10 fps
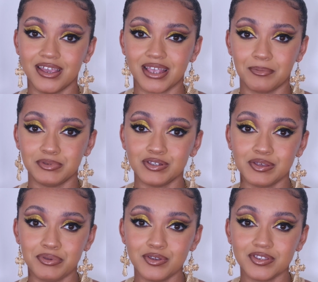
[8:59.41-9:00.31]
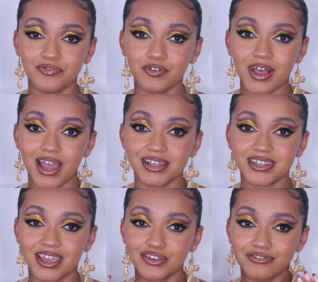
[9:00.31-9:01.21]
It's absolutely beautiful and
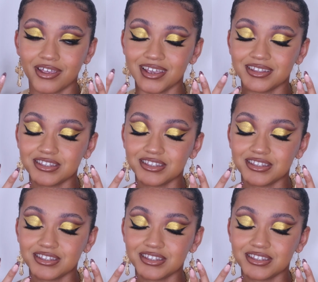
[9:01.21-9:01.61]
I created